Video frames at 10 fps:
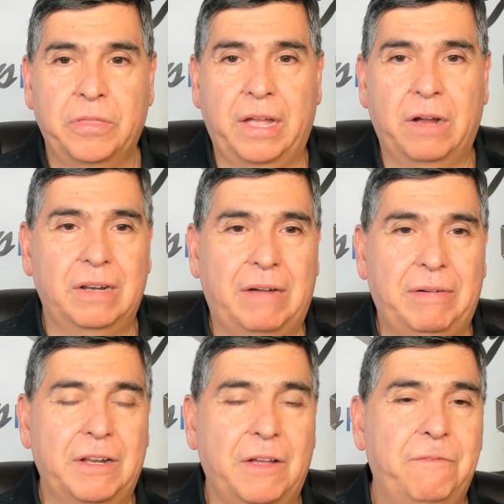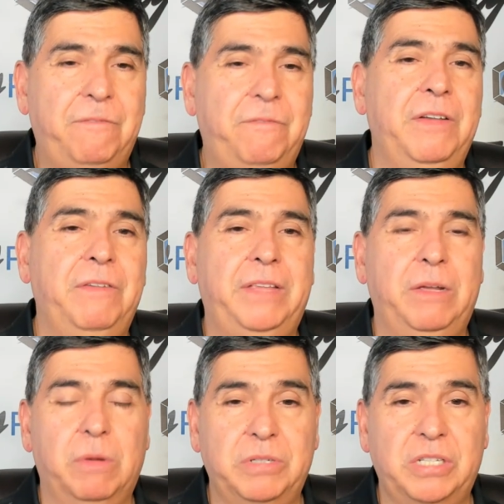They are allowing
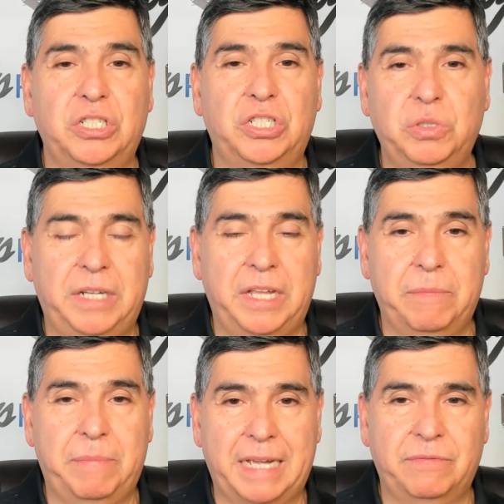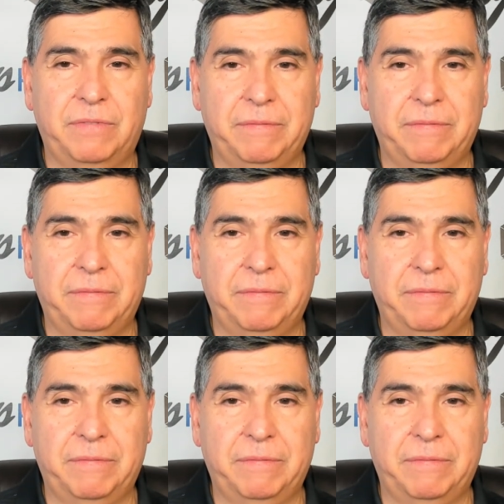51% shooting in the past